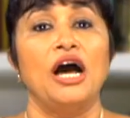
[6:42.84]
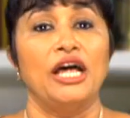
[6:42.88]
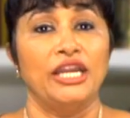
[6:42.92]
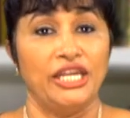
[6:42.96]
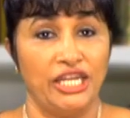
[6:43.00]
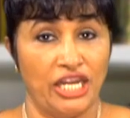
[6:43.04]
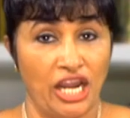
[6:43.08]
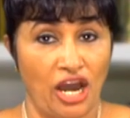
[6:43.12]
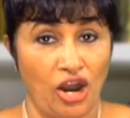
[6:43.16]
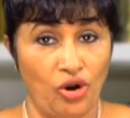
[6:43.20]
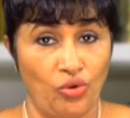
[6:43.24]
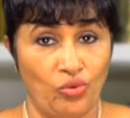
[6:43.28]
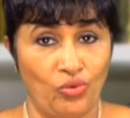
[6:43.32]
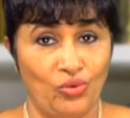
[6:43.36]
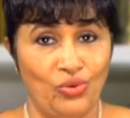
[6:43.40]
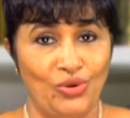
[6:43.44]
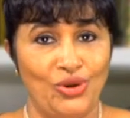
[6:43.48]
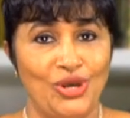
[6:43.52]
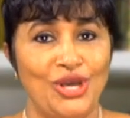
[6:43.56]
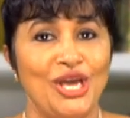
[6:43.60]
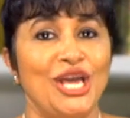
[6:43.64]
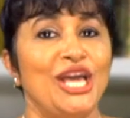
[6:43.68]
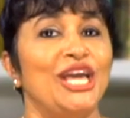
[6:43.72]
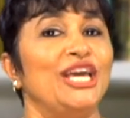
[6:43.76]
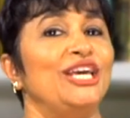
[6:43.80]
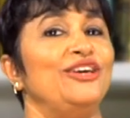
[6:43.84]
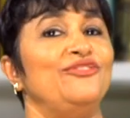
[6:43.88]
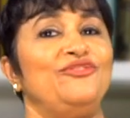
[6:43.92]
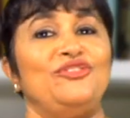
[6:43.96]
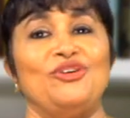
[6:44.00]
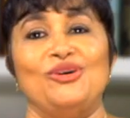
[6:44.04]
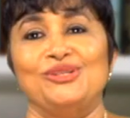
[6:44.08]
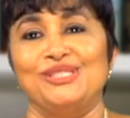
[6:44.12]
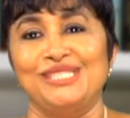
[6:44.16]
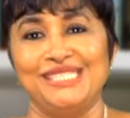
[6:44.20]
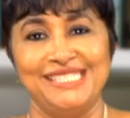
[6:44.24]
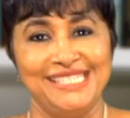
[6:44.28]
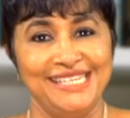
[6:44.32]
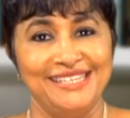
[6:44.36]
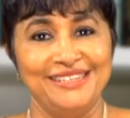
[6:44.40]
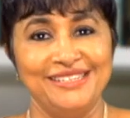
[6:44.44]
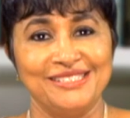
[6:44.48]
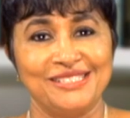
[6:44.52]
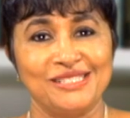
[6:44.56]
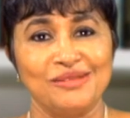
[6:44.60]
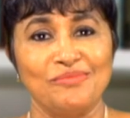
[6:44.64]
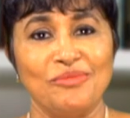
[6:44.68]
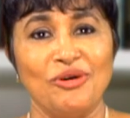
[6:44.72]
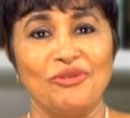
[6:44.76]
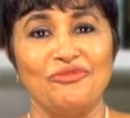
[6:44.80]
Now, if you're
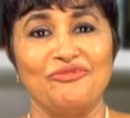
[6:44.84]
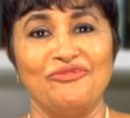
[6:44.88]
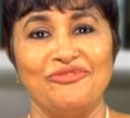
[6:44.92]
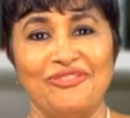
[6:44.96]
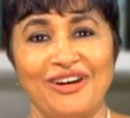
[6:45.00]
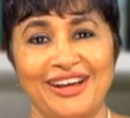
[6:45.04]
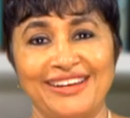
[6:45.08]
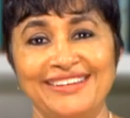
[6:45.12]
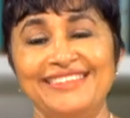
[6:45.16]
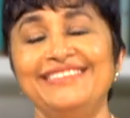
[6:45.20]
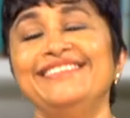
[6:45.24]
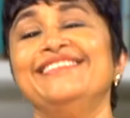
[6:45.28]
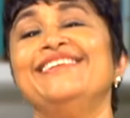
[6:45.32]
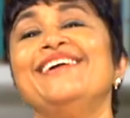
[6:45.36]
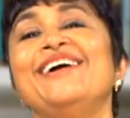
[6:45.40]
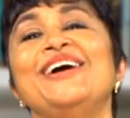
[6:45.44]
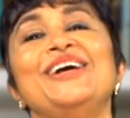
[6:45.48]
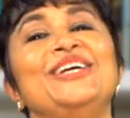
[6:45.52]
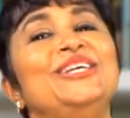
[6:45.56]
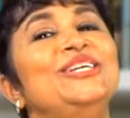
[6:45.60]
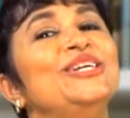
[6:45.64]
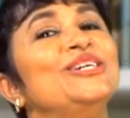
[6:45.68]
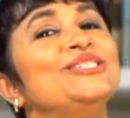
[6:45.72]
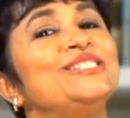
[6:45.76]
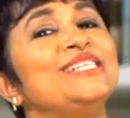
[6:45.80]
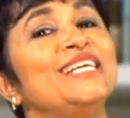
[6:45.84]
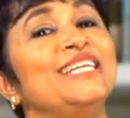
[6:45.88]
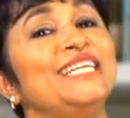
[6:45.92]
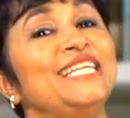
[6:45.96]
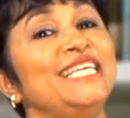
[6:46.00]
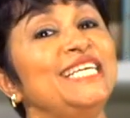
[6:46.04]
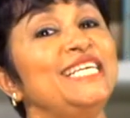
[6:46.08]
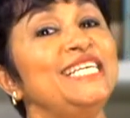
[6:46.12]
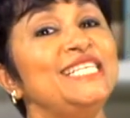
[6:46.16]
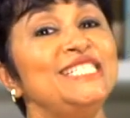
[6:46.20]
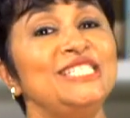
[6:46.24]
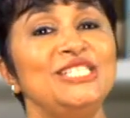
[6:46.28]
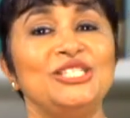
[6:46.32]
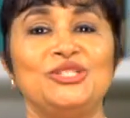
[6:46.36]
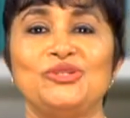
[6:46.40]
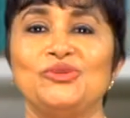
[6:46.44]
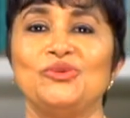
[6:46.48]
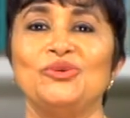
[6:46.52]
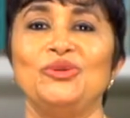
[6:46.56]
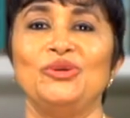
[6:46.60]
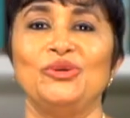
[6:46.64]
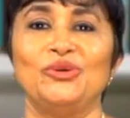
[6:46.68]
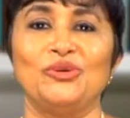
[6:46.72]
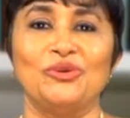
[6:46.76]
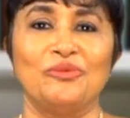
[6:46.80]
serious about fun, here's an easy
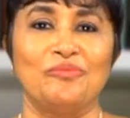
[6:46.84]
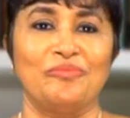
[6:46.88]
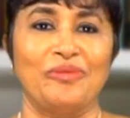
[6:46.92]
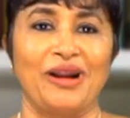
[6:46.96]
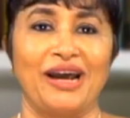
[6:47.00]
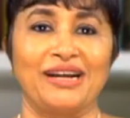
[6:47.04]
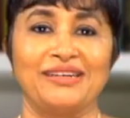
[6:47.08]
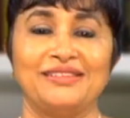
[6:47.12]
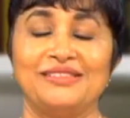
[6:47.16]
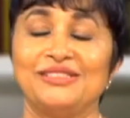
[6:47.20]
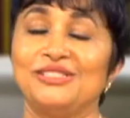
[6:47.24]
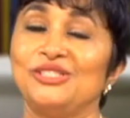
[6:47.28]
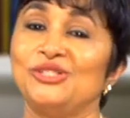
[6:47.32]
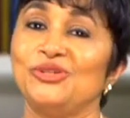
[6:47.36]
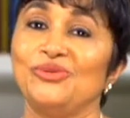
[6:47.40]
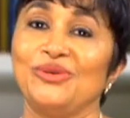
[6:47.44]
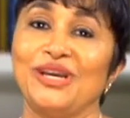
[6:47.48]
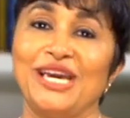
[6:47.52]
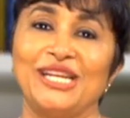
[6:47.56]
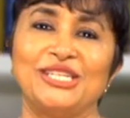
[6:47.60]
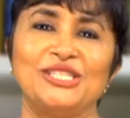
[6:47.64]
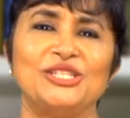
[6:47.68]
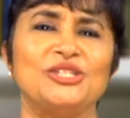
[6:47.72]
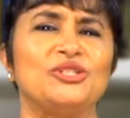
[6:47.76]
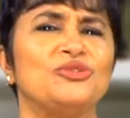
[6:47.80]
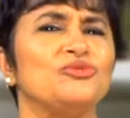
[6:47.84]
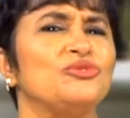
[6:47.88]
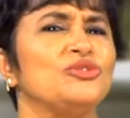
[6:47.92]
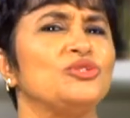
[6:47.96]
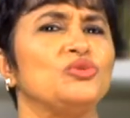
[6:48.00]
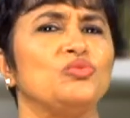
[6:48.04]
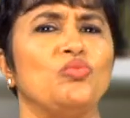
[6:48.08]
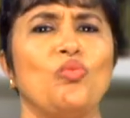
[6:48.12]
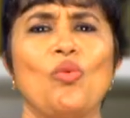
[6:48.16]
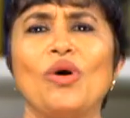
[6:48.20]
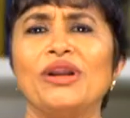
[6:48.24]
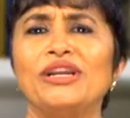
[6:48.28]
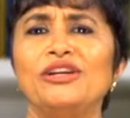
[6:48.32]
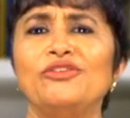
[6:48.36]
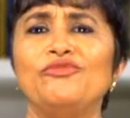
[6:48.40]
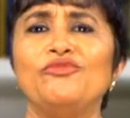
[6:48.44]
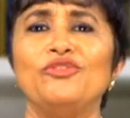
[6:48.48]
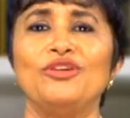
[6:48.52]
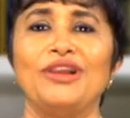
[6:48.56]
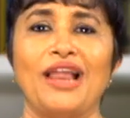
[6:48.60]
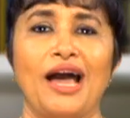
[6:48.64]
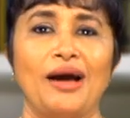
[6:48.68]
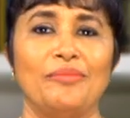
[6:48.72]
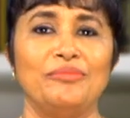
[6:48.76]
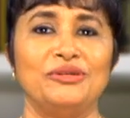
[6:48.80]
tool you could practice to get into this
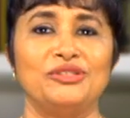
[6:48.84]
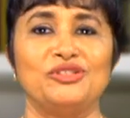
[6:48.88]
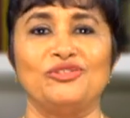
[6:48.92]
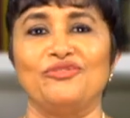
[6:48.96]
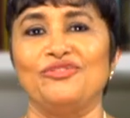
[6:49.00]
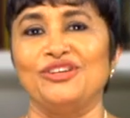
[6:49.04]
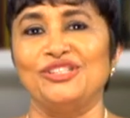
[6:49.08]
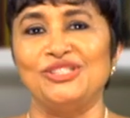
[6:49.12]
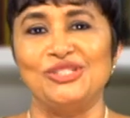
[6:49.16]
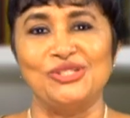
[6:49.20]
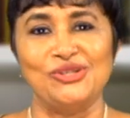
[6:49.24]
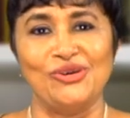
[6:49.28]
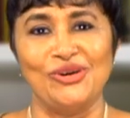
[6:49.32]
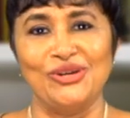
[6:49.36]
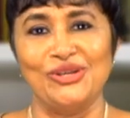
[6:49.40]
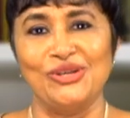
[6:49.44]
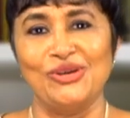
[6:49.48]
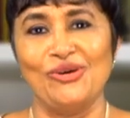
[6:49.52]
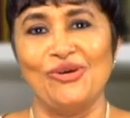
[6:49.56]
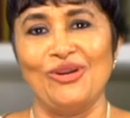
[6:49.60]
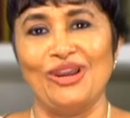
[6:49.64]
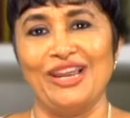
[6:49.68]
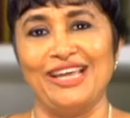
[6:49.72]
wonderful habit of enjoying your